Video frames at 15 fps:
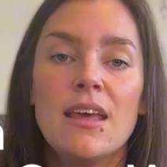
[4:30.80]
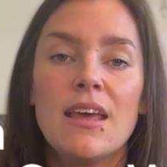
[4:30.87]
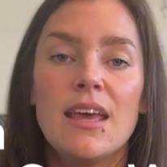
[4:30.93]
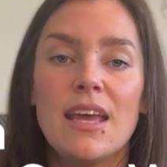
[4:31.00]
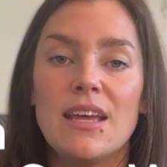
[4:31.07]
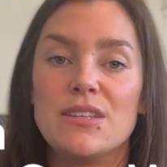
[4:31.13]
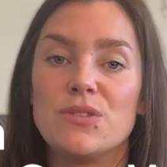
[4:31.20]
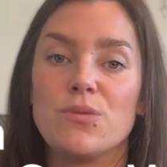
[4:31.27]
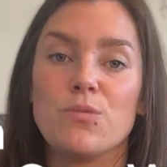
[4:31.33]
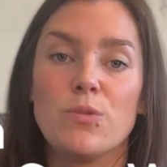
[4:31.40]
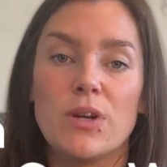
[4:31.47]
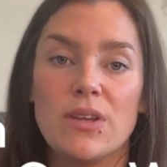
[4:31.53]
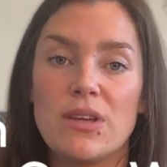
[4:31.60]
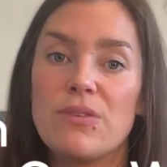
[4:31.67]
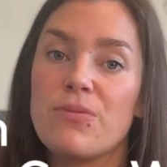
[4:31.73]
It's
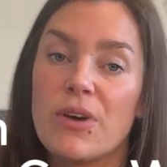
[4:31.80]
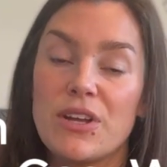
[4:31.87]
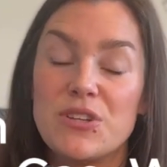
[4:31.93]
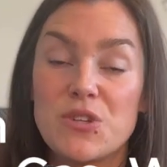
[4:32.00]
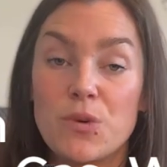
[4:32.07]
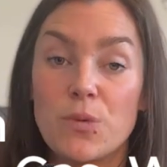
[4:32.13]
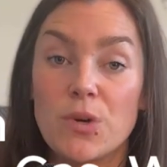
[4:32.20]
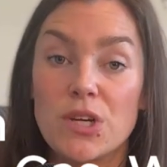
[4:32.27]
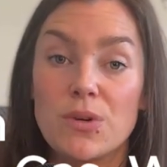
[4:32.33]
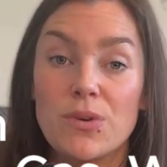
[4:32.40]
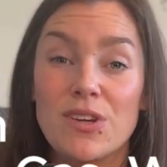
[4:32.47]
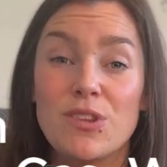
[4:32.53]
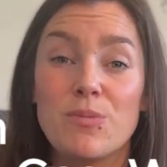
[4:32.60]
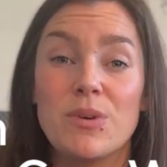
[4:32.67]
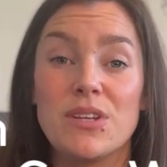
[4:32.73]
really fun to work
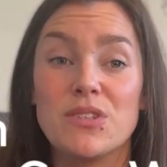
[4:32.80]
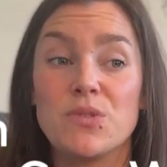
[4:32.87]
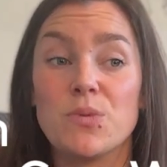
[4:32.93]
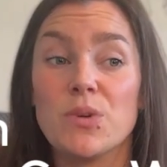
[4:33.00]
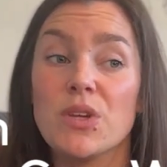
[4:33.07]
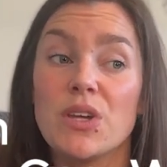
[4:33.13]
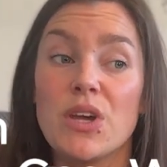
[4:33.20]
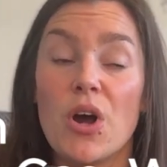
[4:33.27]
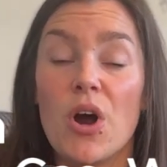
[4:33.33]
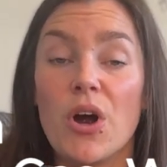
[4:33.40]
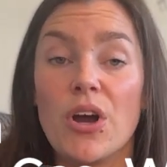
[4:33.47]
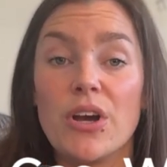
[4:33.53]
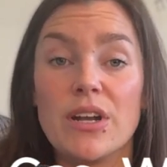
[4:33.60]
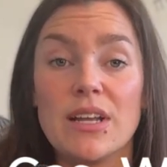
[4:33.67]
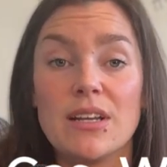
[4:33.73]
with, but it's really
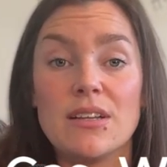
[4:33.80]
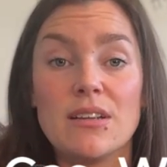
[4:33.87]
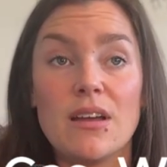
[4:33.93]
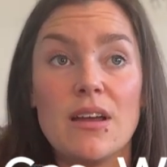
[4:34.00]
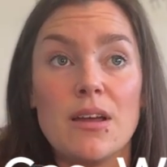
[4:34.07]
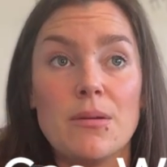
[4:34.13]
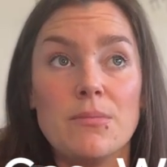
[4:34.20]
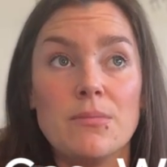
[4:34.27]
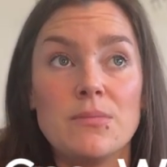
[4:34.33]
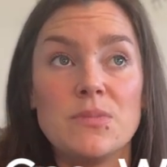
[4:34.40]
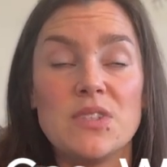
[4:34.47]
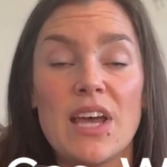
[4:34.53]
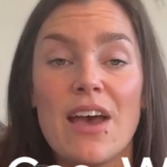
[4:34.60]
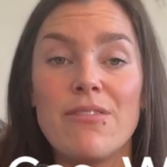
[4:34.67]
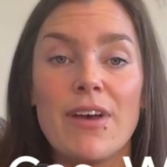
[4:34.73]
hard to
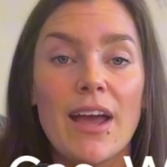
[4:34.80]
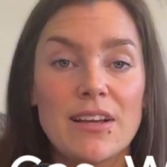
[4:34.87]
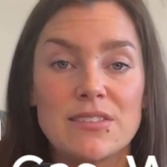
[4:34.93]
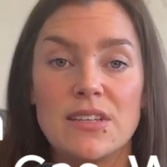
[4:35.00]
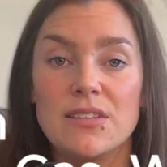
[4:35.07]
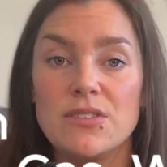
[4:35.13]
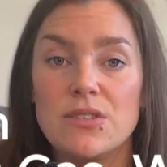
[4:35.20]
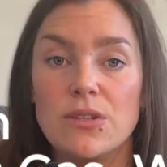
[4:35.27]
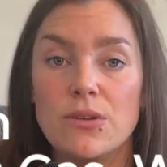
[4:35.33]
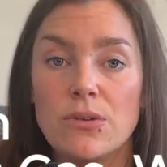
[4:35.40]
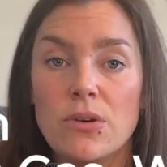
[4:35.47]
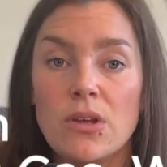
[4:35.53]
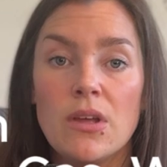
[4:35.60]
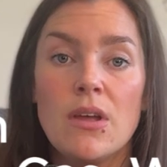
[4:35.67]
have access to.